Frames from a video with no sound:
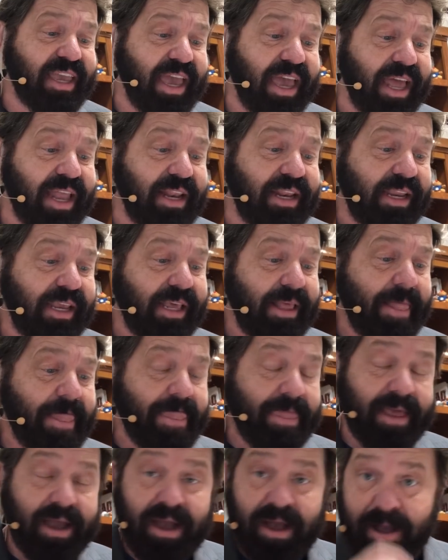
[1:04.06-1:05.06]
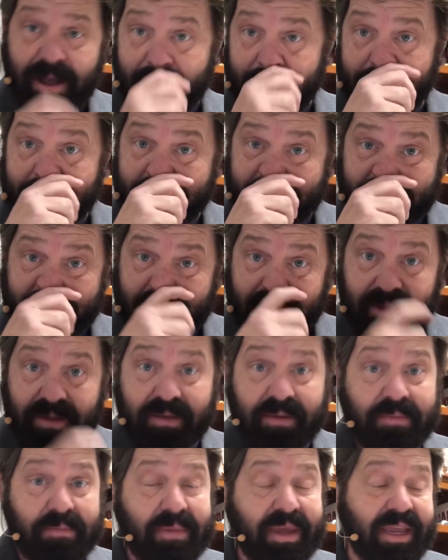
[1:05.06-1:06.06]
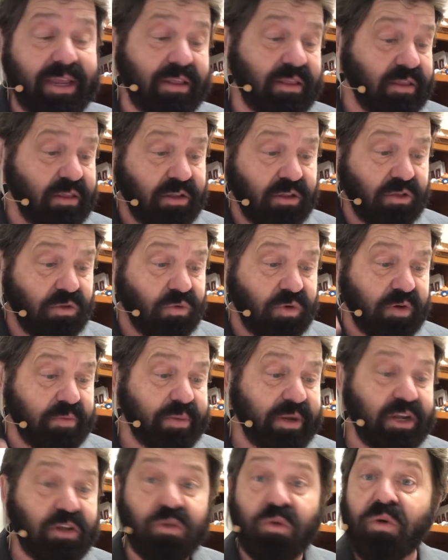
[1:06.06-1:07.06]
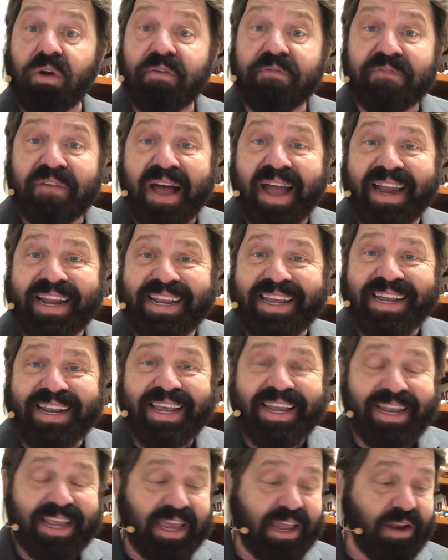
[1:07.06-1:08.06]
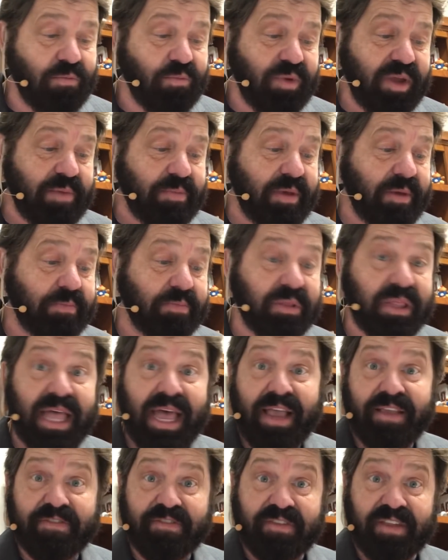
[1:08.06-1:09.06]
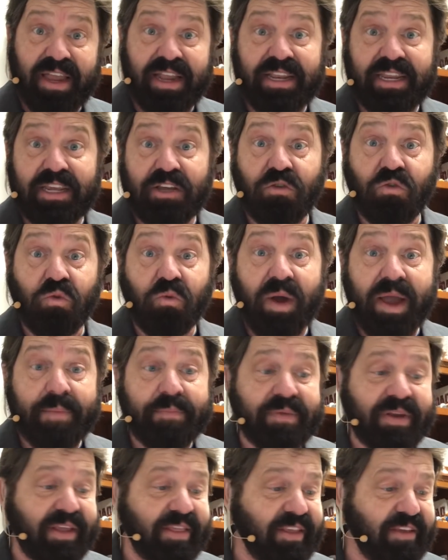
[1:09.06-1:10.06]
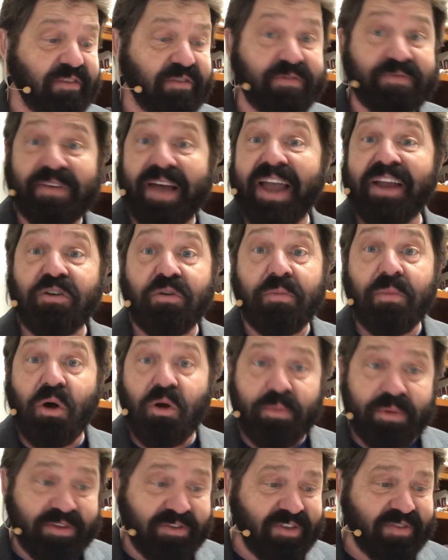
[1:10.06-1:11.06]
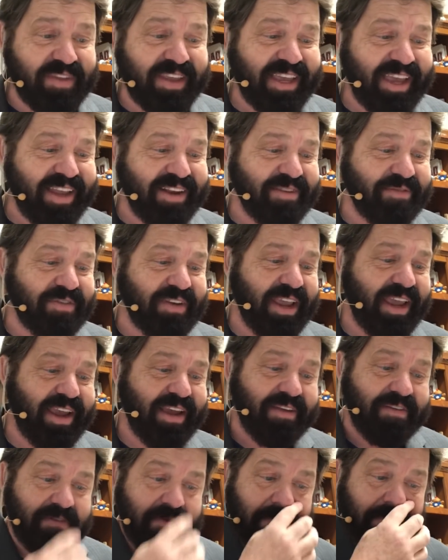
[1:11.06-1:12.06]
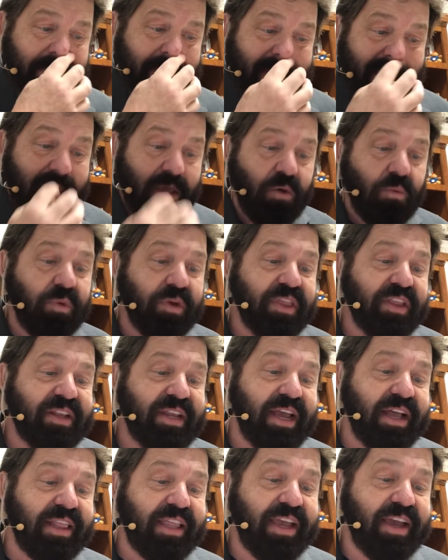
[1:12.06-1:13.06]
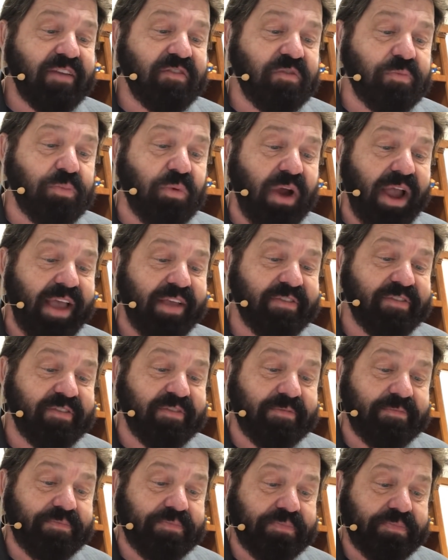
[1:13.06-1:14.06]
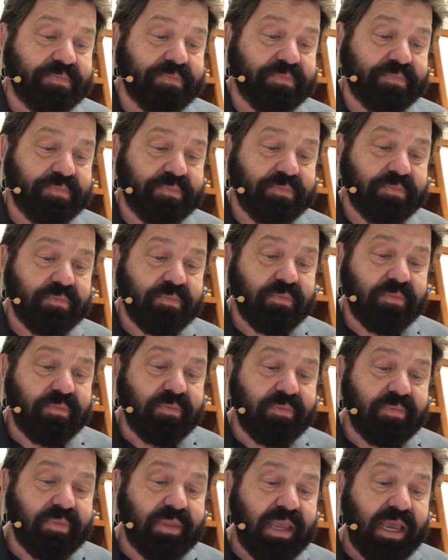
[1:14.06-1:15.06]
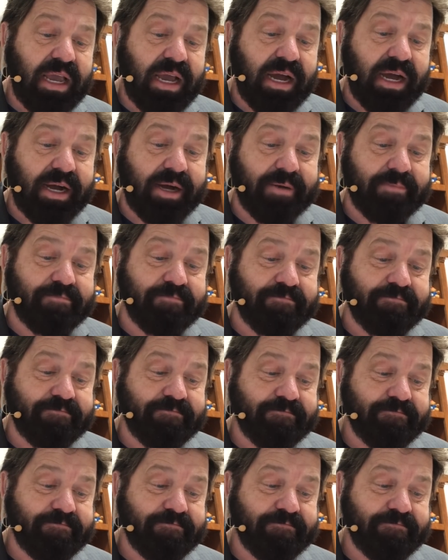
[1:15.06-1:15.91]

can. Um, may the Lord be glorified in it, and we be blessed and equipped in these final moments of the end of days. Well, the Daily Express um,